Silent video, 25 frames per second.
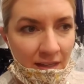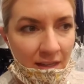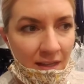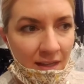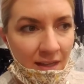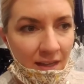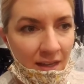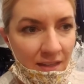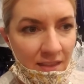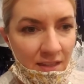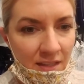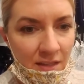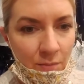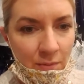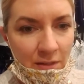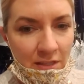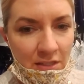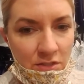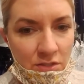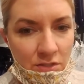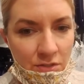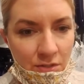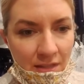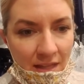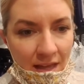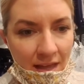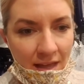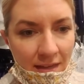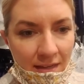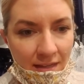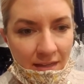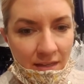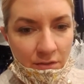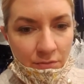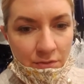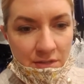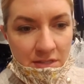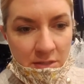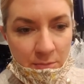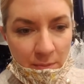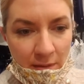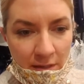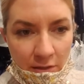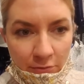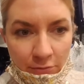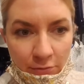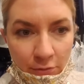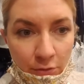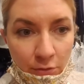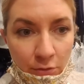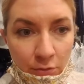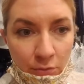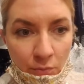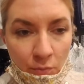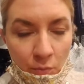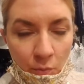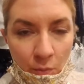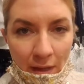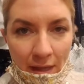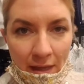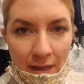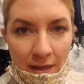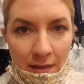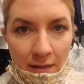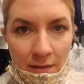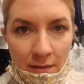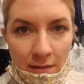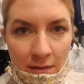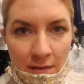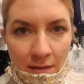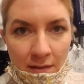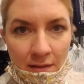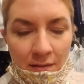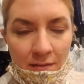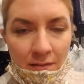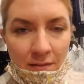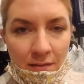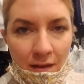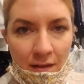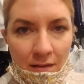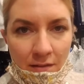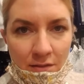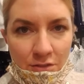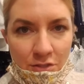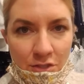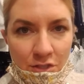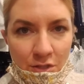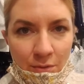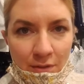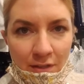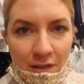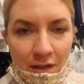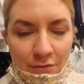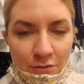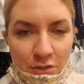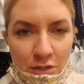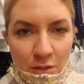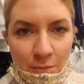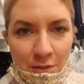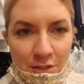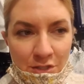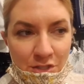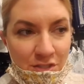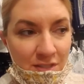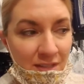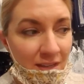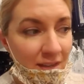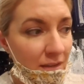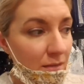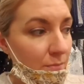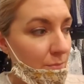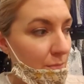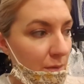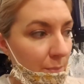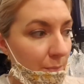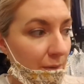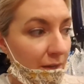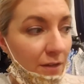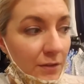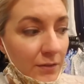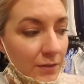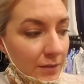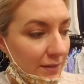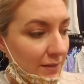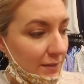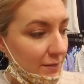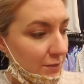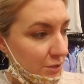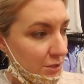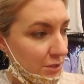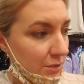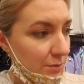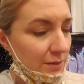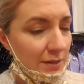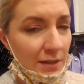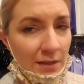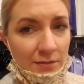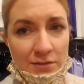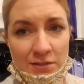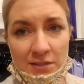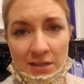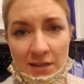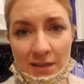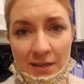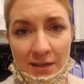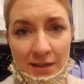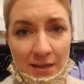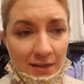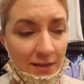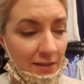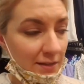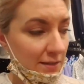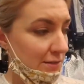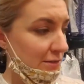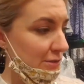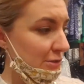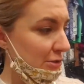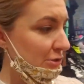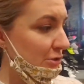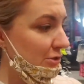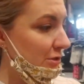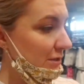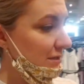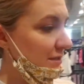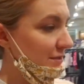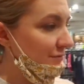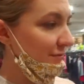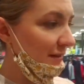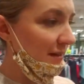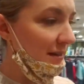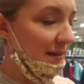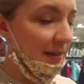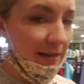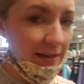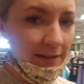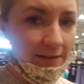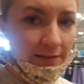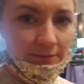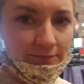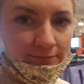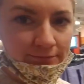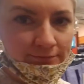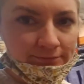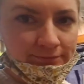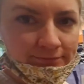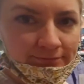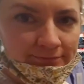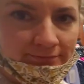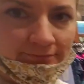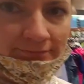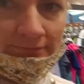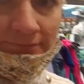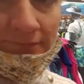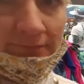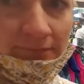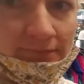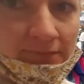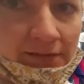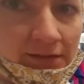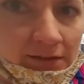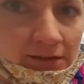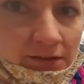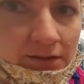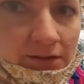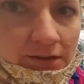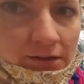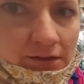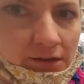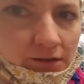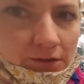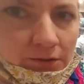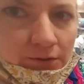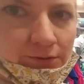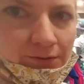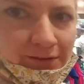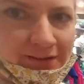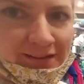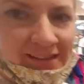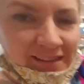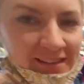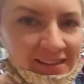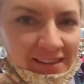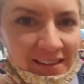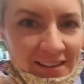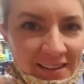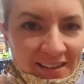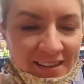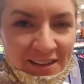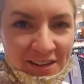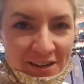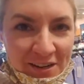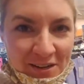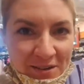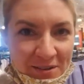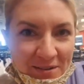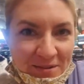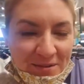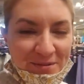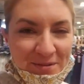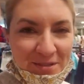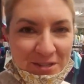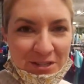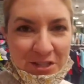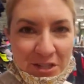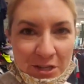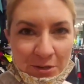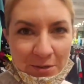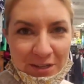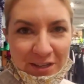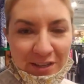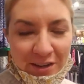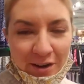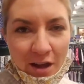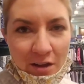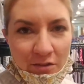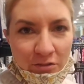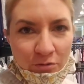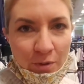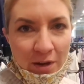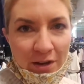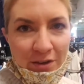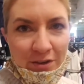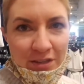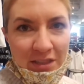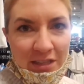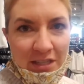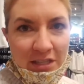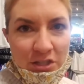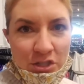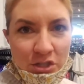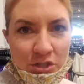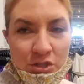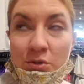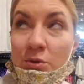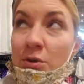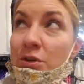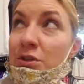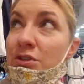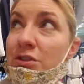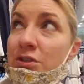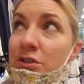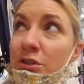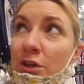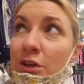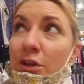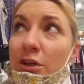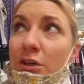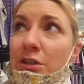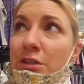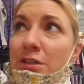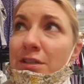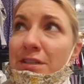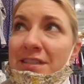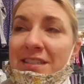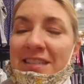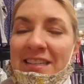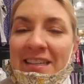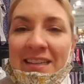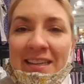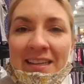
I think we can do that in a respectful way, not showing off too much skin, but apparently showing off skin is just fine. You know, we're showing it off wearing these short skirts.